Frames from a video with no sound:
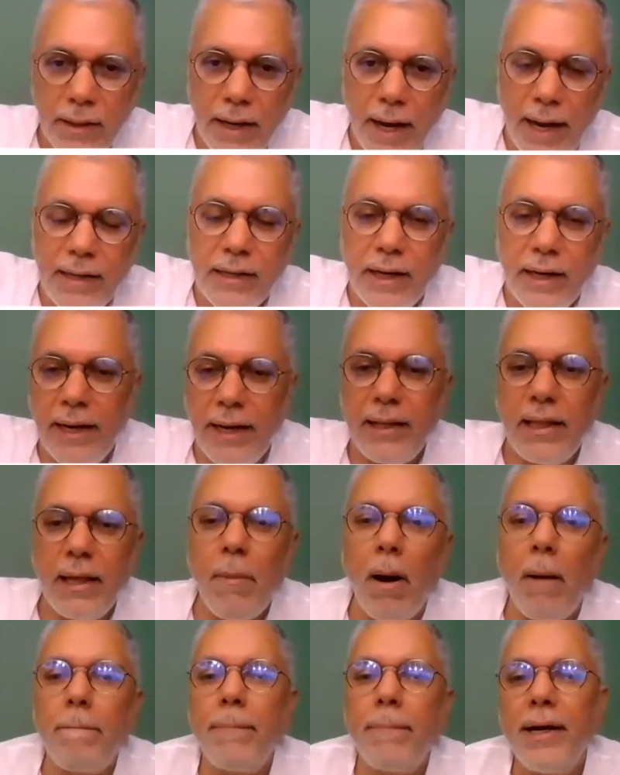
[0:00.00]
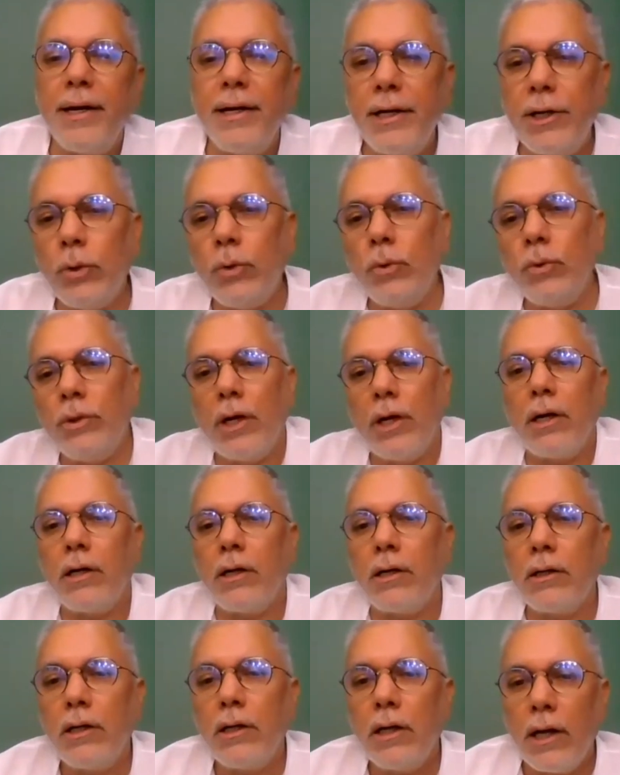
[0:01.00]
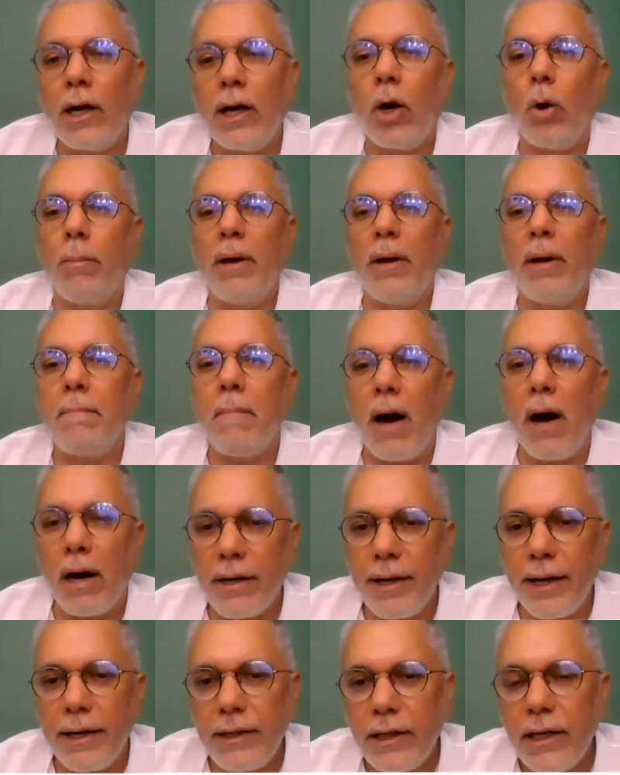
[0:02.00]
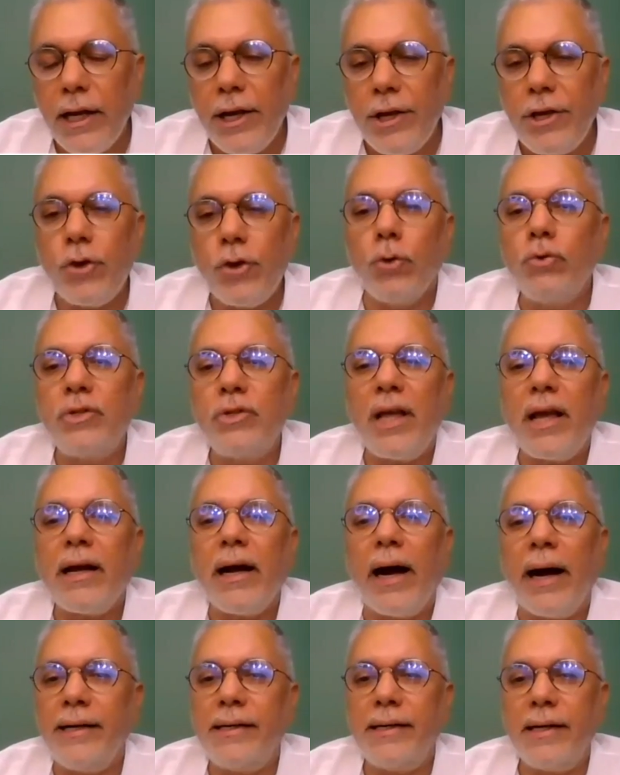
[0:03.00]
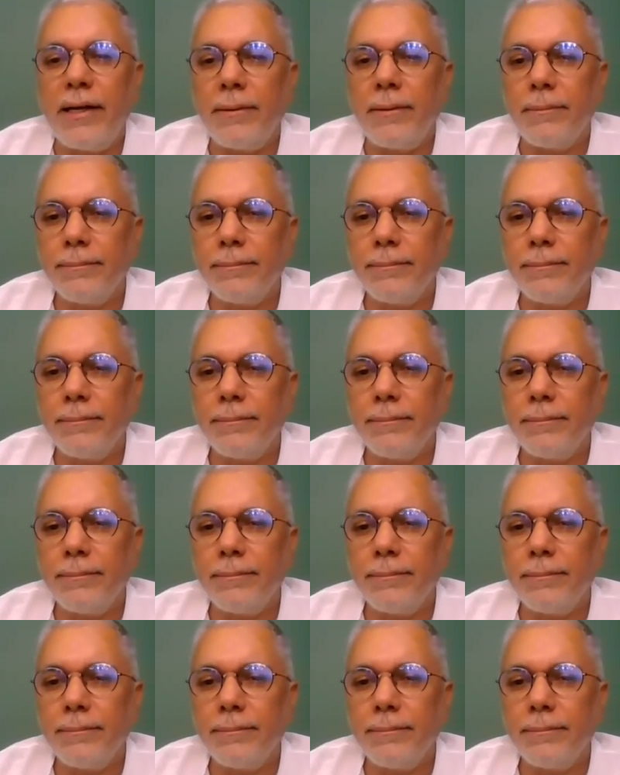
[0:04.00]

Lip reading: and connect them up into the global market using IT.